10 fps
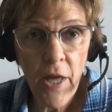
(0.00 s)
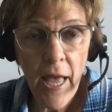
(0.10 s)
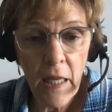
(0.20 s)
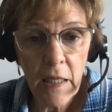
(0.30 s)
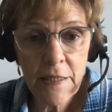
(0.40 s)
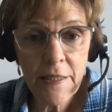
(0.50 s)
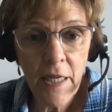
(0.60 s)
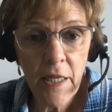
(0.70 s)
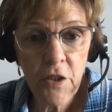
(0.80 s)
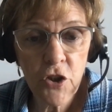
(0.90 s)
Alex
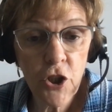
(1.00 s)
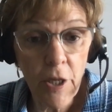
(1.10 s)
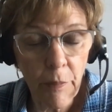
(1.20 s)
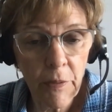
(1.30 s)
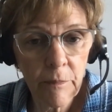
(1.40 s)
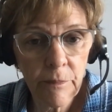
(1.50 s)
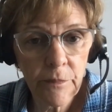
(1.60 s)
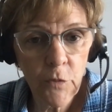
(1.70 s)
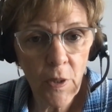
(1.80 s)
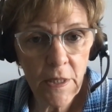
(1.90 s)
a ship
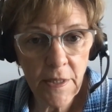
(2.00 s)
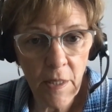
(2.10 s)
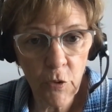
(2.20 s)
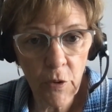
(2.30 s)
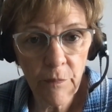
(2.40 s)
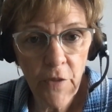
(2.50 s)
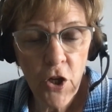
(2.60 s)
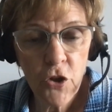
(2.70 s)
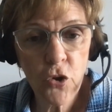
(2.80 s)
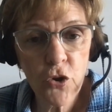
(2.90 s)
one summer
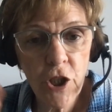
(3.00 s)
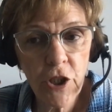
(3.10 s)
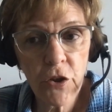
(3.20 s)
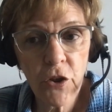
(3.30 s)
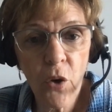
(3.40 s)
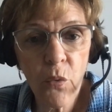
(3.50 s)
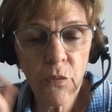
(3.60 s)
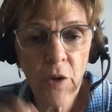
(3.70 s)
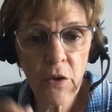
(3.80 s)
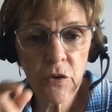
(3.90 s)
so she could go
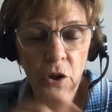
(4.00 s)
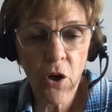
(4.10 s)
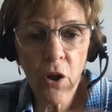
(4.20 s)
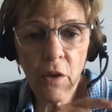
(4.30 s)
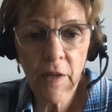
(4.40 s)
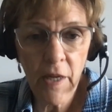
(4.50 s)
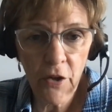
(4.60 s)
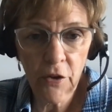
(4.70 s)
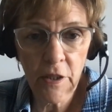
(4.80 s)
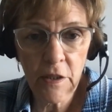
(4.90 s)
around to all the
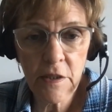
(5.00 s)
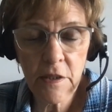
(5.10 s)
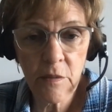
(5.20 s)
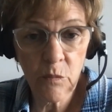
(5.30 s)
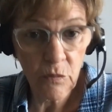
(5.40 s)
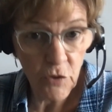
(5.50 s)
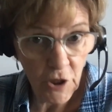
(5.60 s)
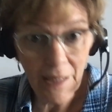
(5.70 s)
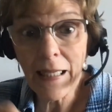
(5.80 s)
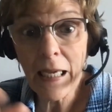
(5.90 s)
areas. She
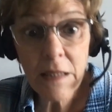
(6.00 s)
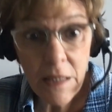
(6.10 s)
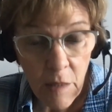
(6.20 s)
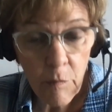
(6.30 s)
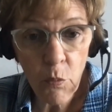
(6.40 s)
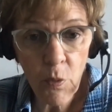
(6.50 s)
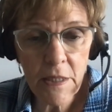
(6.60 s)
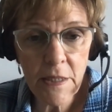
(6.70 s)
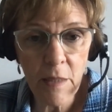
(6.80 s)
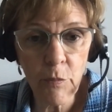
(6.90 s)
could get to them in one
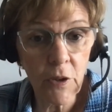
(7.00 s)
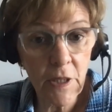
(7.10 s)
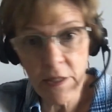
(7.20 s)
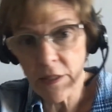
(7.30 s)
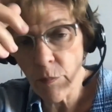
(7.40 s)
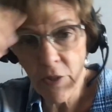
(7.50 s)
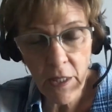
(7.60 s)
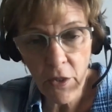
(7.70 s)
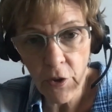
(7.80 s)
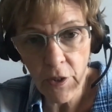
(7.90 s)
summer because it's a big
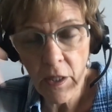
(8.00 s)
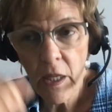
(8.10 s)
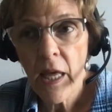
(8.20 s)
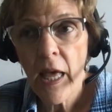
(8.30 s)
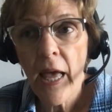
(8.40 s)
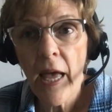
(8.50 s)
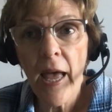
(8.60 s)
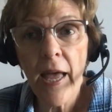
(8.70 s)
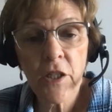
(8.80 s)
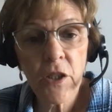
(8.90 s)
area,
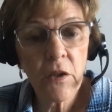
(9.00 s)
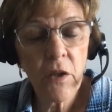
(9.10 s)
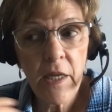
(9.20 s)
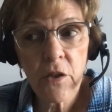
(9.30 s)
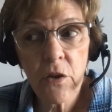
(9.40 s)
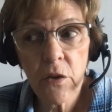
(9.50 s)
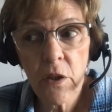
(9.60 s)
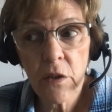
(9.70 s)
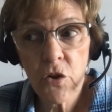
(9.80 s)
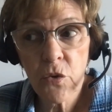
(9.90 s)
and
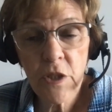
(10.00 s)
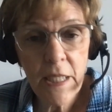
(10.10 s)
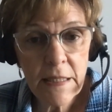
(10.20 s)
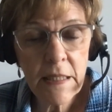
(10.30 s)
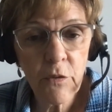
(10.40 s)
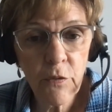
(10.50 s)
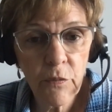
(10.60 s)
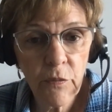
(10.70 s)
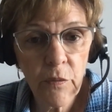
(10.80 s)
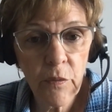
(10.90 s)
do test
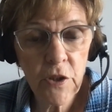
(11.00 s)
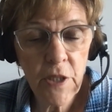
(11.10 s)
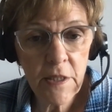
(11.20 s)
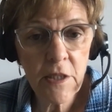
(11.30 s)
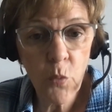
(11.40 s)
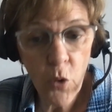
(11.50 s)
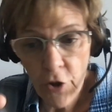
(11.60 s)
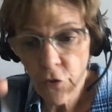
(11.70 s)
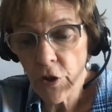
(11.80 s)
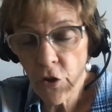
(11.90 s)
the
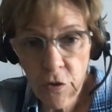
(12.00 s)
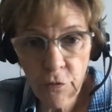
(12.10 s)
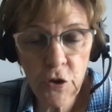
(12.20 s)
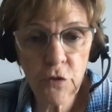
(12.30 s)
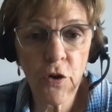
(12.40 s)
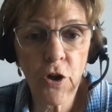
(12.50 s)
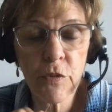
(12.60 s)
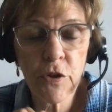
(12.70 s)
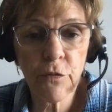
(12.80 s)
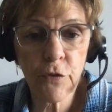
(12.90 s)
water near the fish
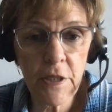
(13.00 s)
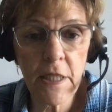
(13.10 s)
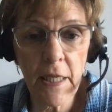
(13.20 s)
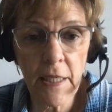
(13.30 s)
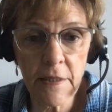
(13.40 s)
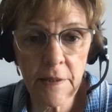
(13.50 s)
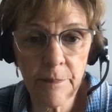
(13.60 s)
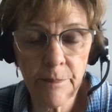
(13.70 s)
farms for sea lice.